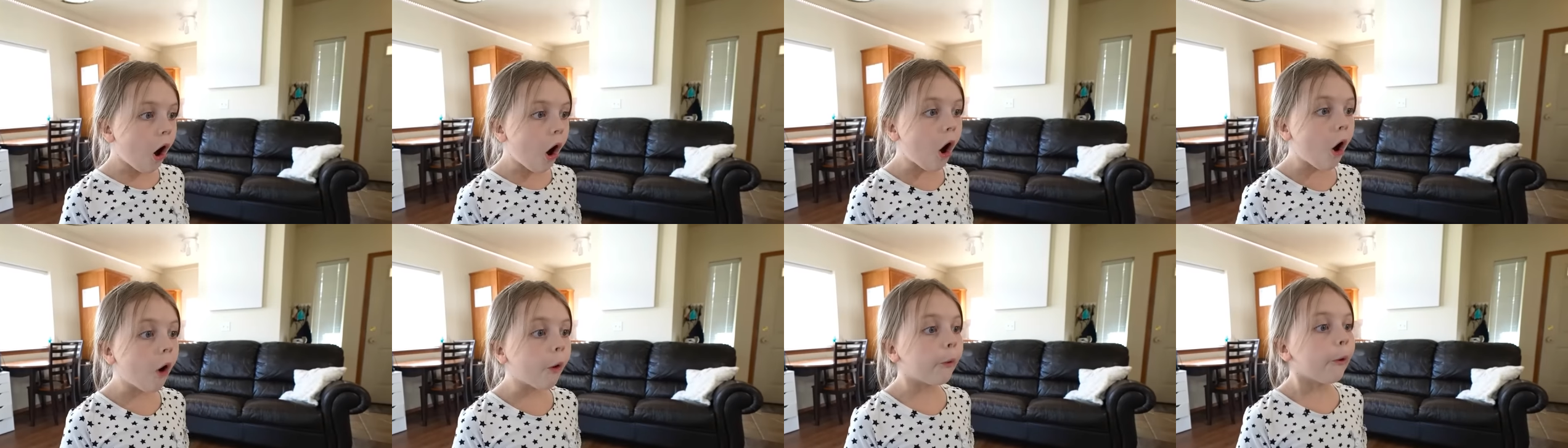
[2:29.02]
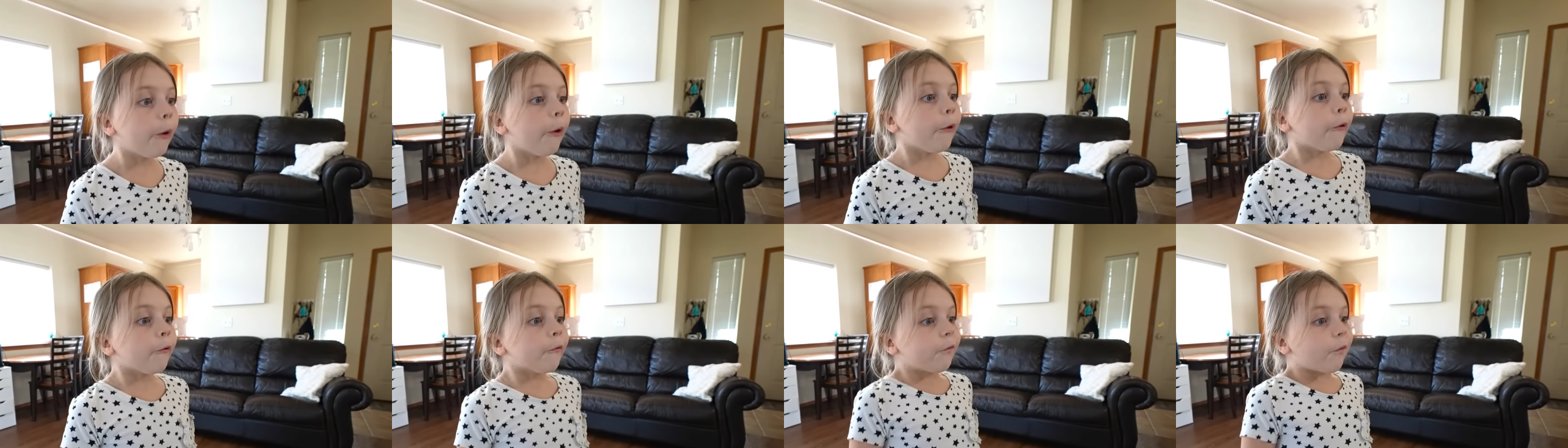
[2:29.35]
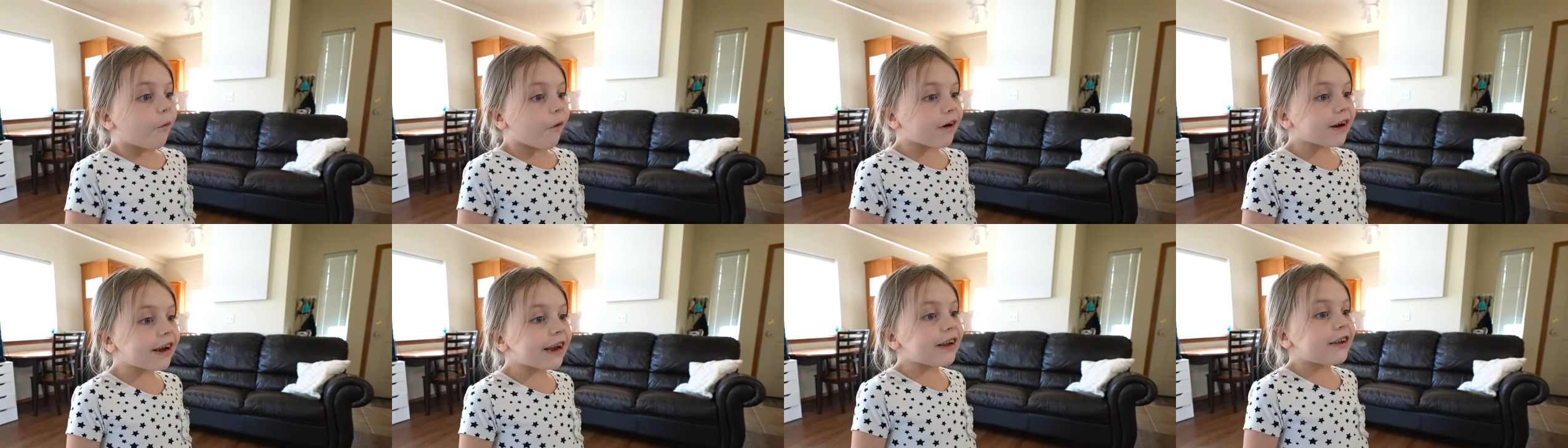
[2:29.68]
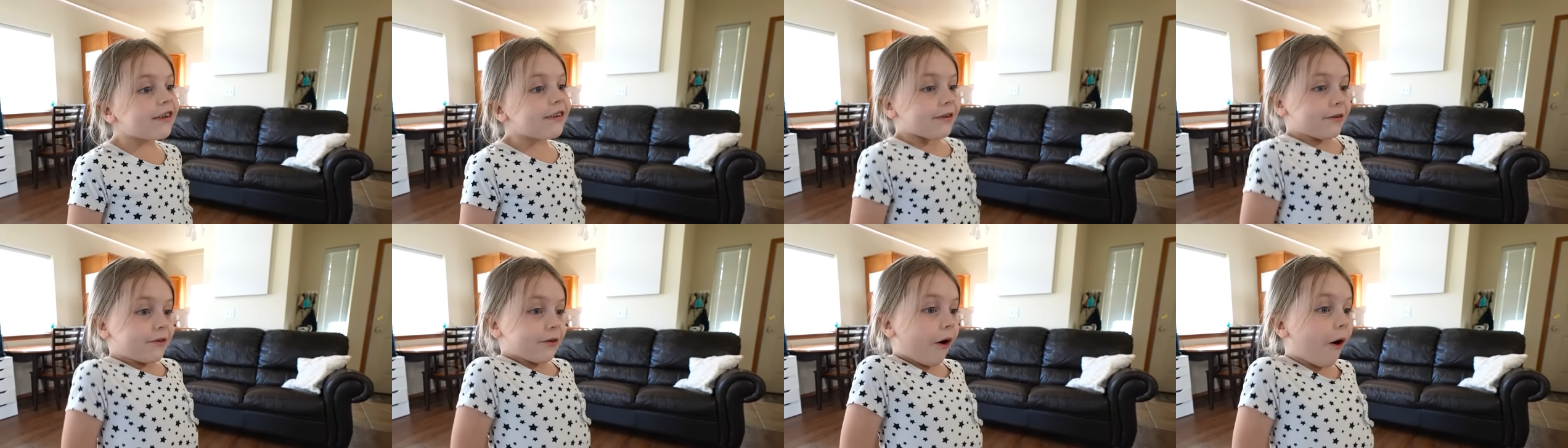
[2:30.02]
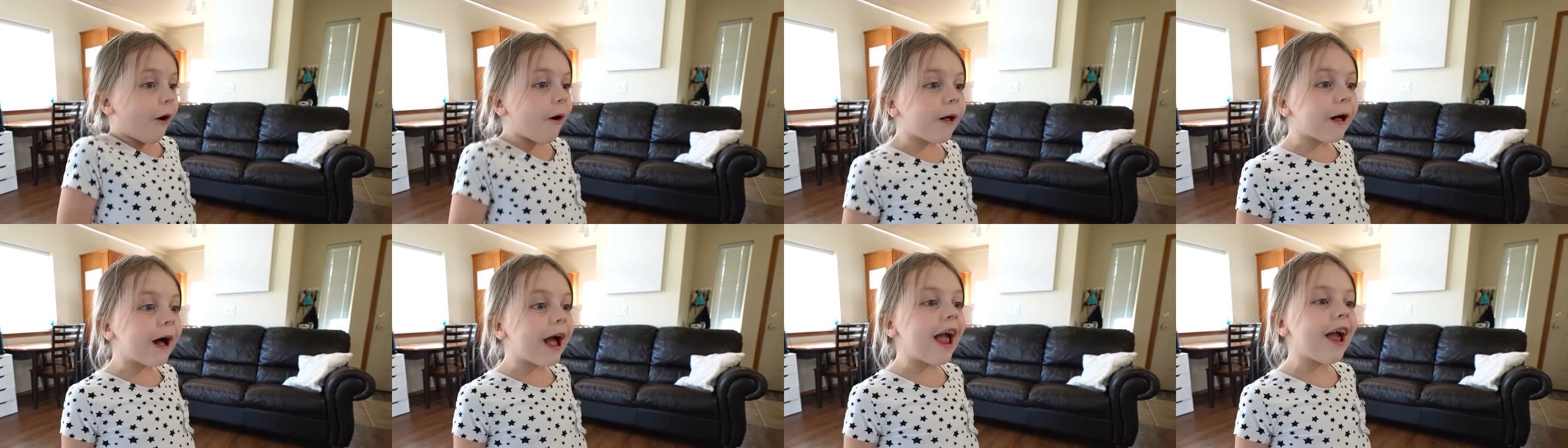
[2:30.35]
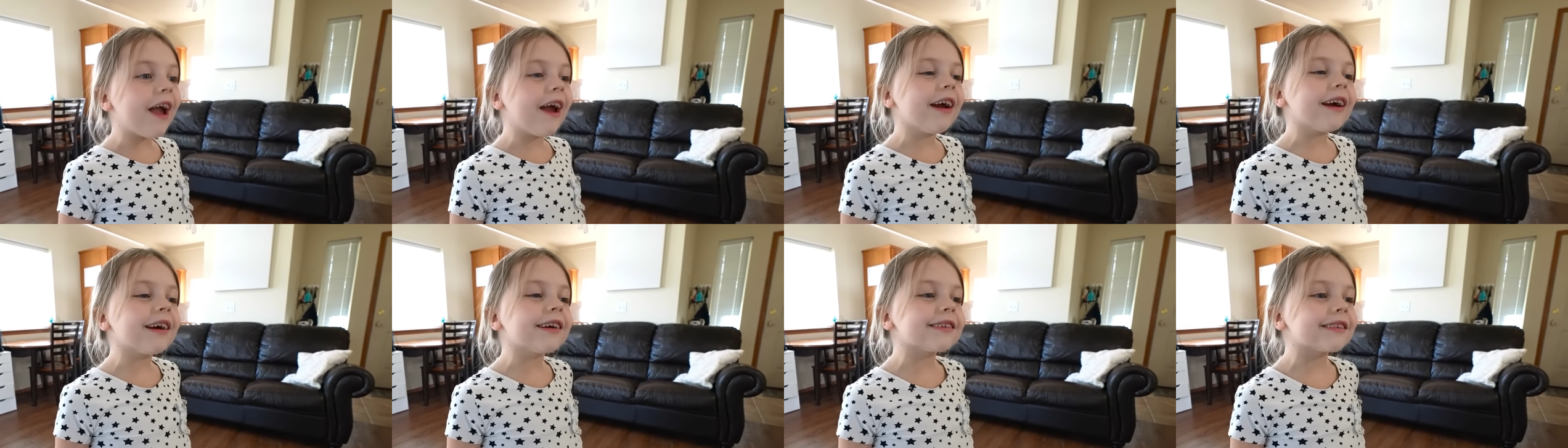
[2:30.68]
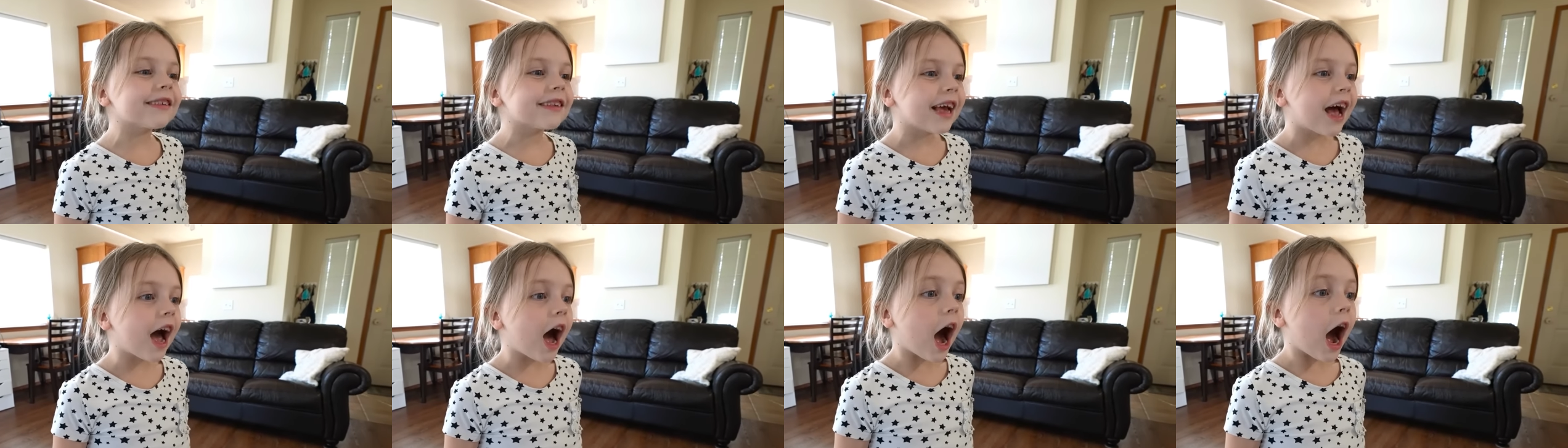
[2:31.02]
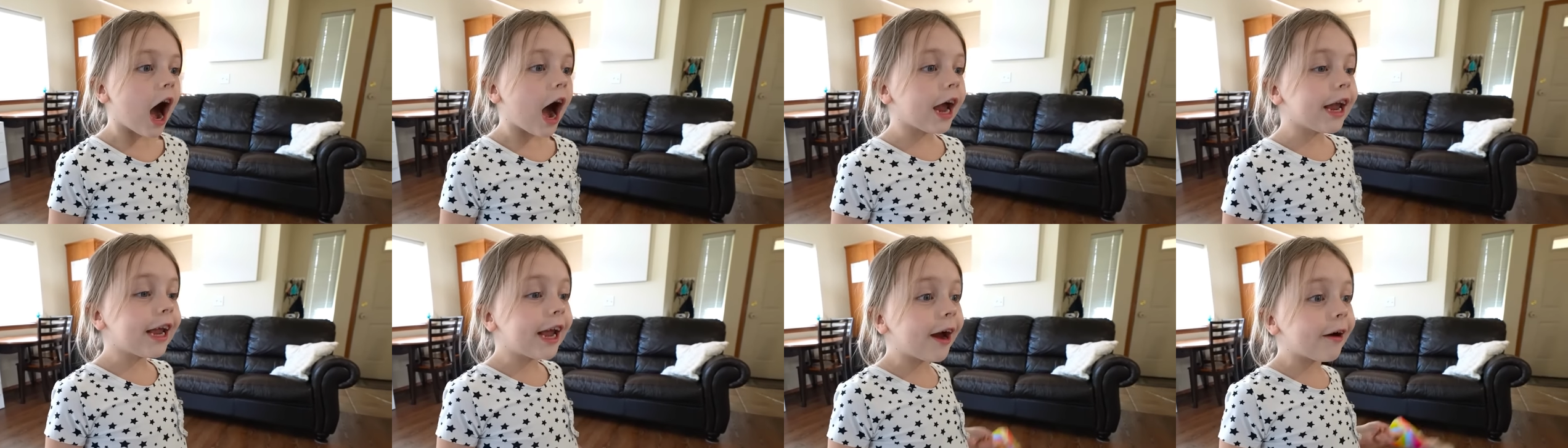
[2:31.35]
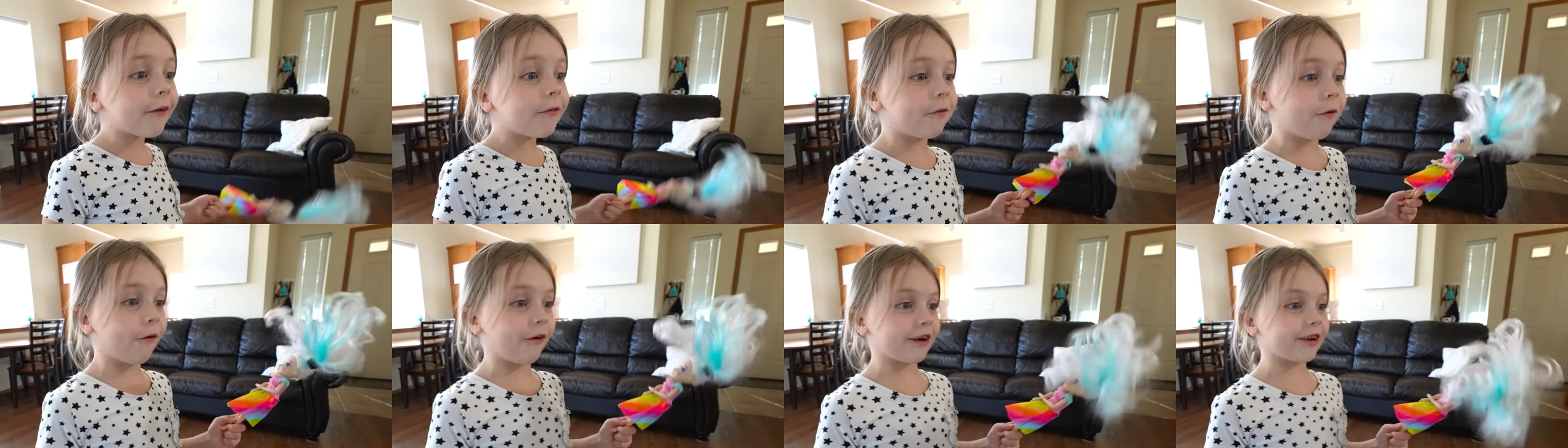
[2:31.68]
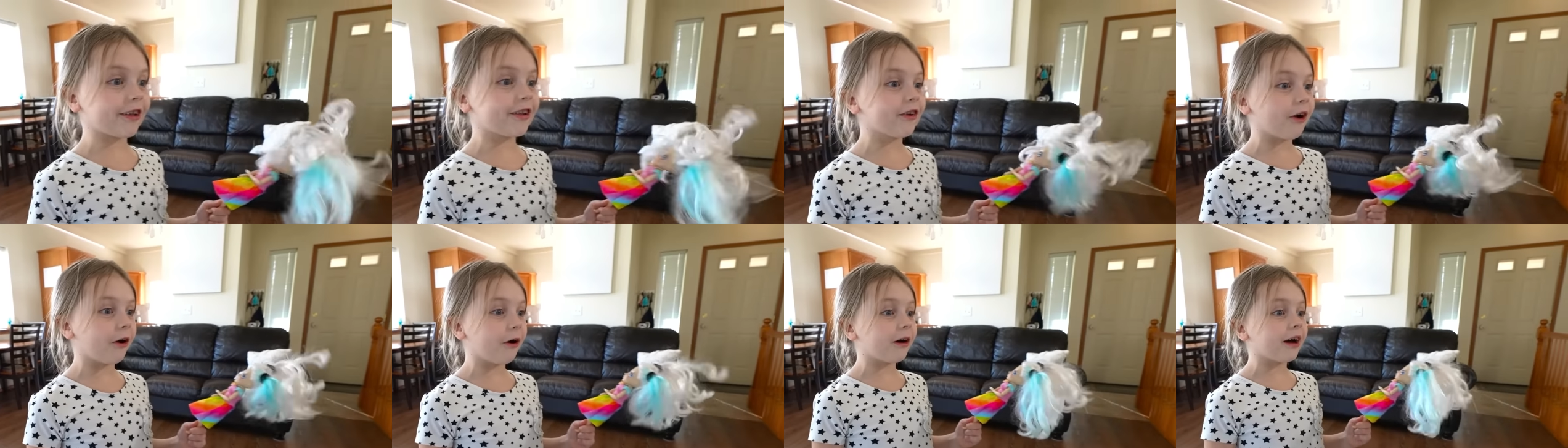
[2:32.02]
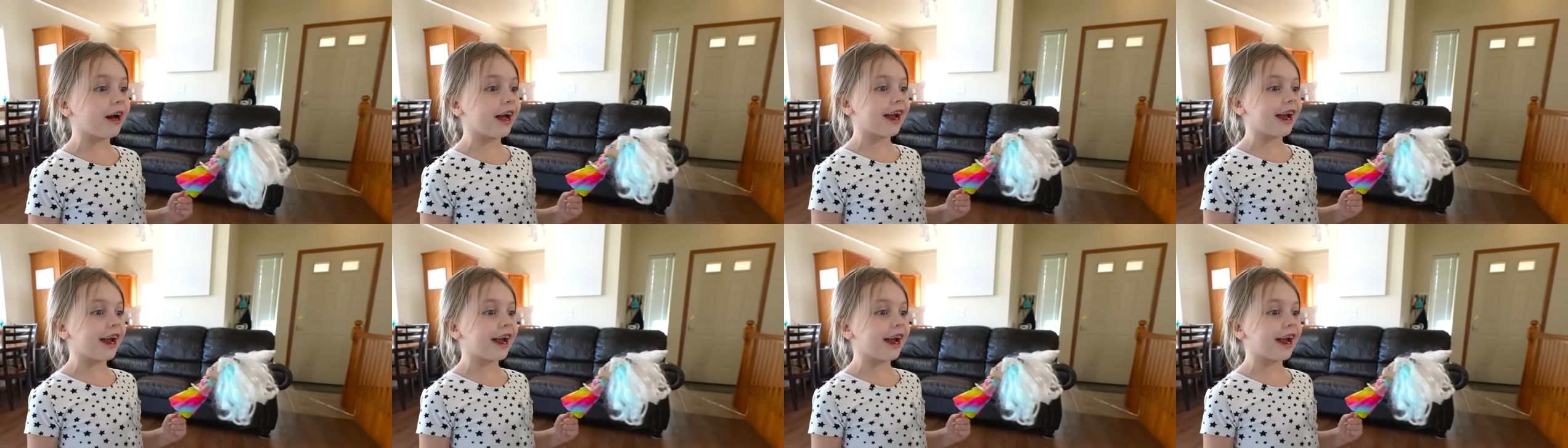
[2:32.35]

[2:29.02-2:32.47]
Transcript: Oh, 40 doll hairs? I have 40 doll